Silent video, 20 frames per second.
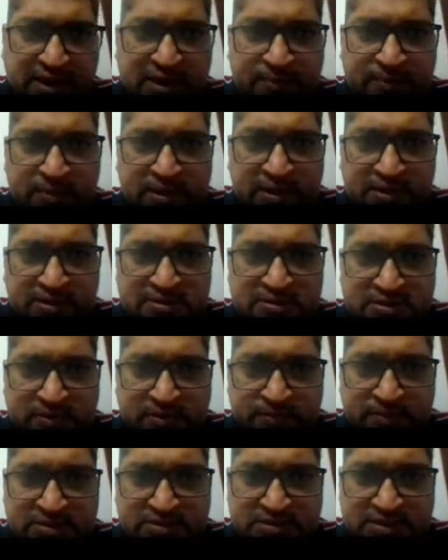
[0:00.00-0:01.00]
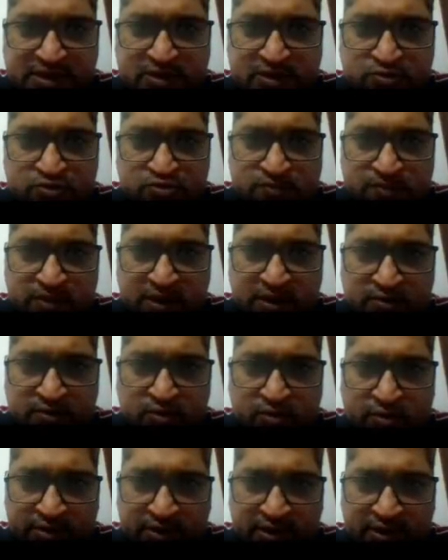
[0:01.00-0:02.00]
application submits data to smart
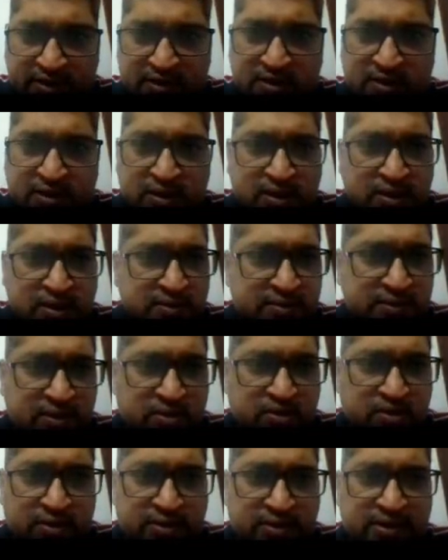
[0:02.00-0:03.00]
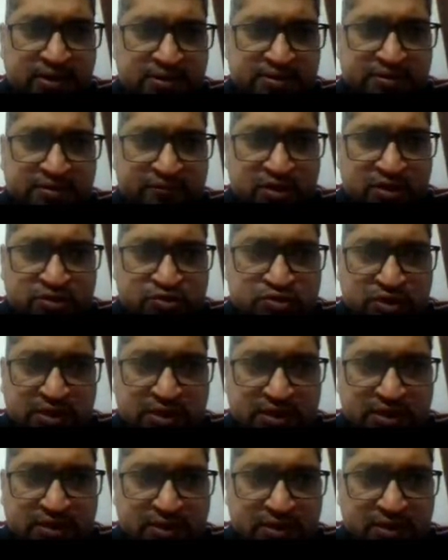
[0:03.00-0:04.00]
contract, the contract
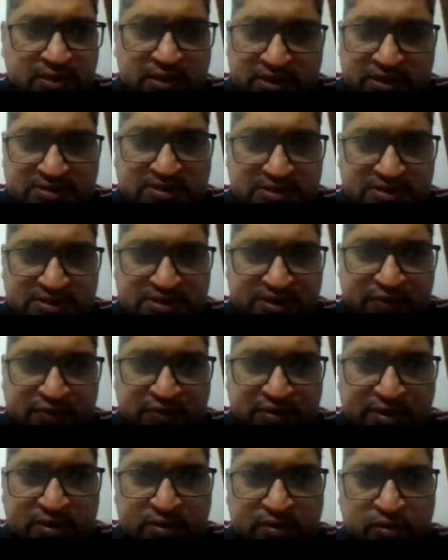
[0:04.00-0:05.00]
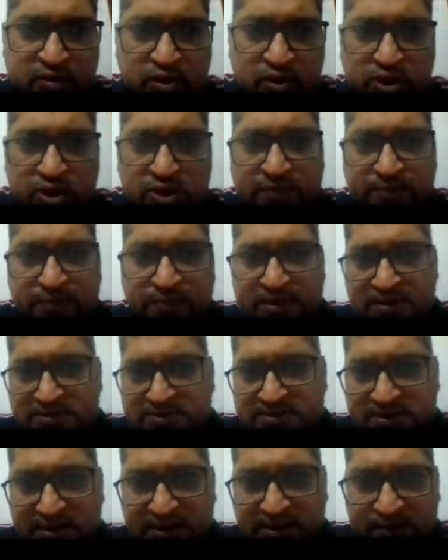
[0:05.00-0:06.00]
is executed on all the
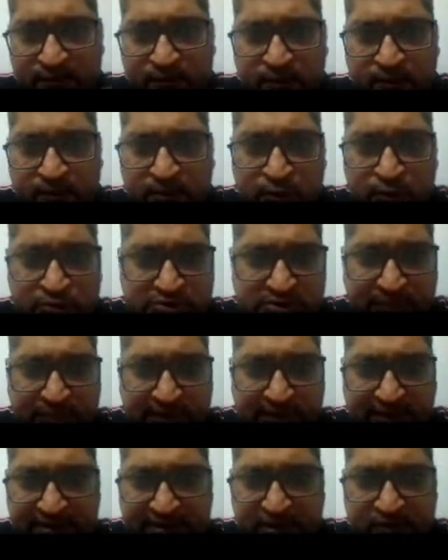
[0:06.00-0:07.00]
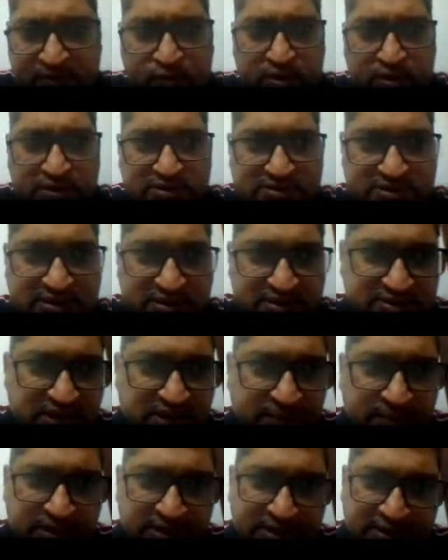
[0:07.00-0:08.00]
peers, and all nodes update their word state
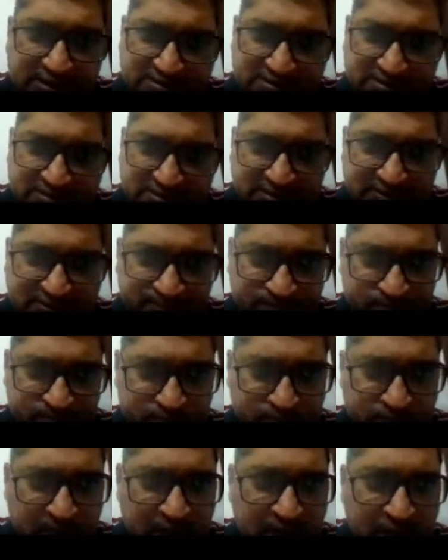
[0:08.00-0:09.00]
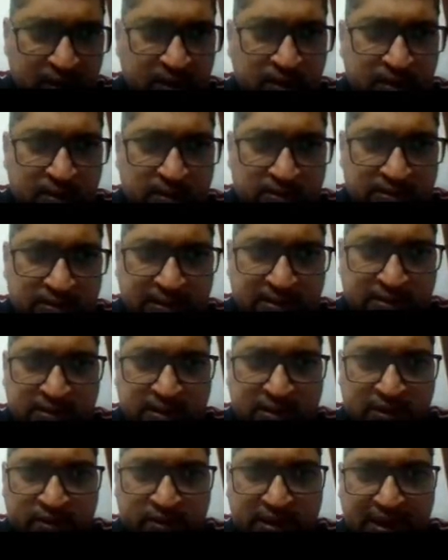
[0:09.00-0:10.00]
simultaneously. Then
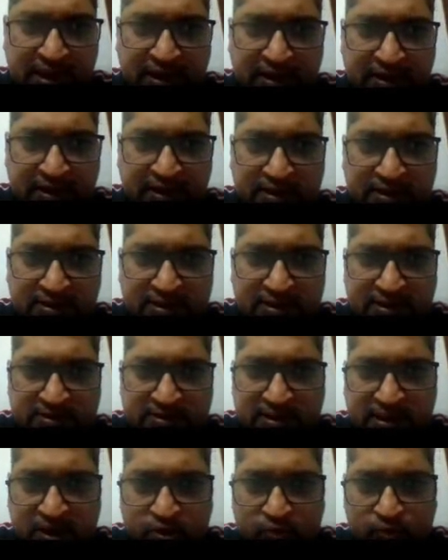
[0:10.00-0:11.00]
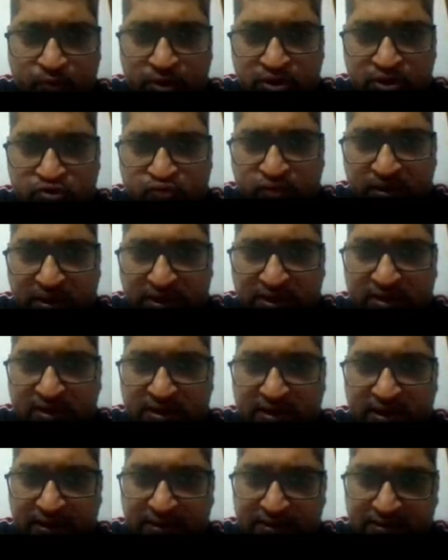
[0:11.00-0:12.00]
they will agree that the output is valid
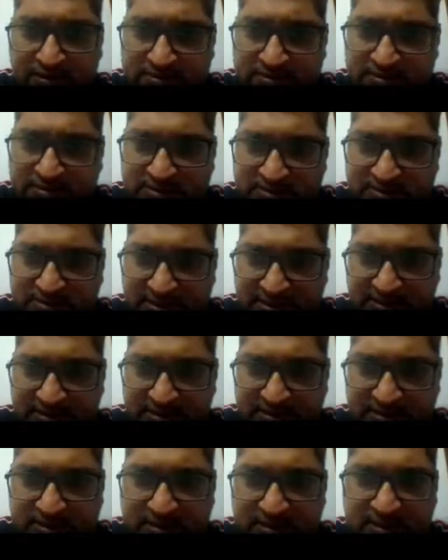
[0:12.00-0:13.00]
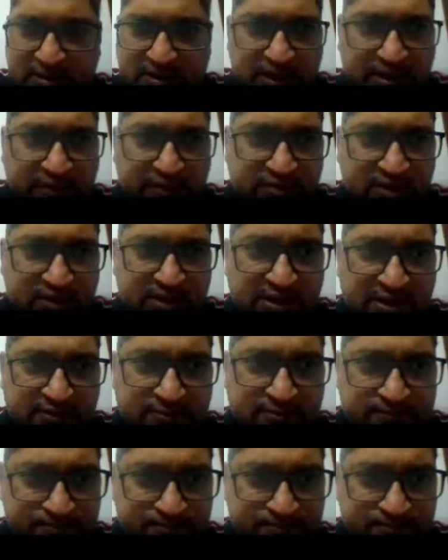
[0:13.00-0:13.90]
and consistent. After that,